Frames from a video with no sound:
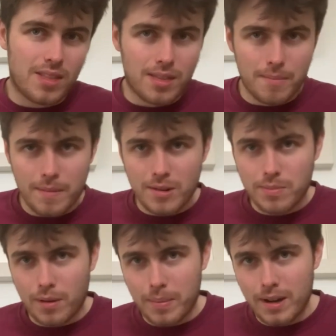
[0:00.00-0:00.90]
the most
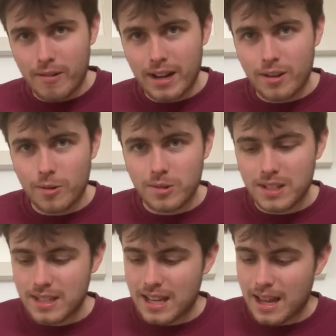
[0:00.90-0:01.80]
popular records
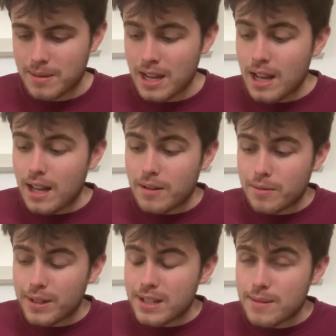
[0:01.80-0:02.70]
skipped. It
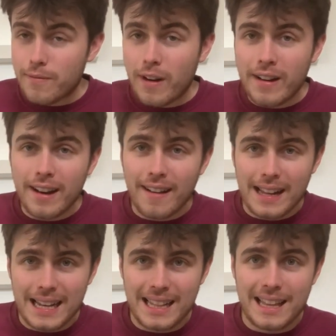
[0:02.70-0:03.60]
is very
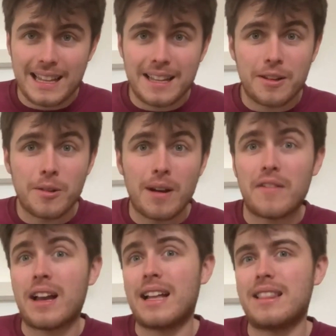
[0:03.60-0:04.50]
likely then that
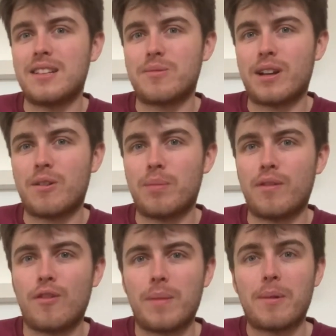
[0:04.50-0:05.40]
whoever had this record
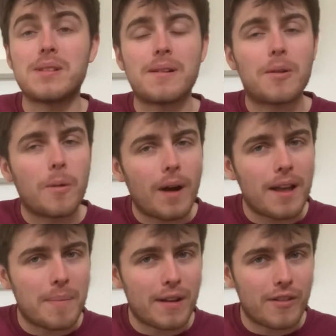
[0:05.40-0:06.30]
before me was
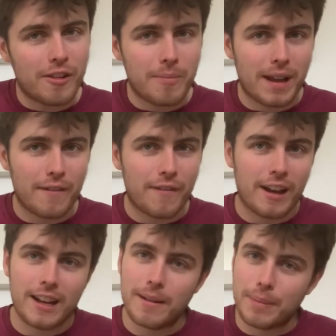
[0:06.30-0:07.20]
quite a big Fleetwood Mac
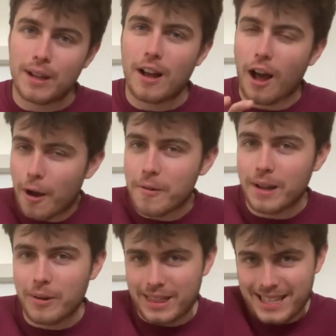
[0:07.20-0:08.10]
fan, but
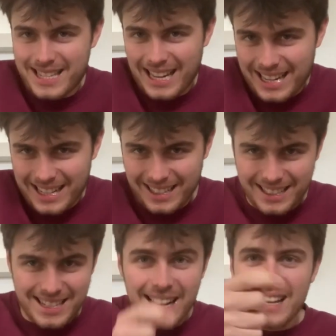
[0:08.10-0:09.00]
only with the
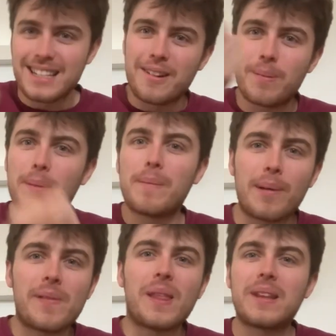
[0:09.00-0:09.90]
singles, so you're probably
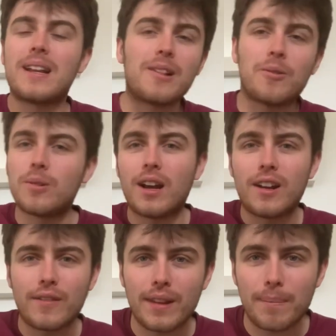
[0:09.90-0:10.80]
putting the needle all
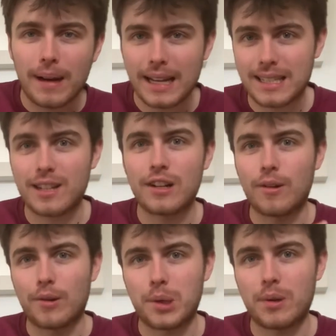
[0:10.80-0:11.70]
over the place and
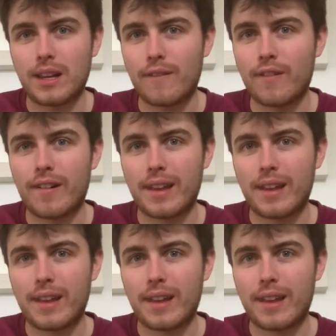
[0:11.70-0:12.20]
not doing it very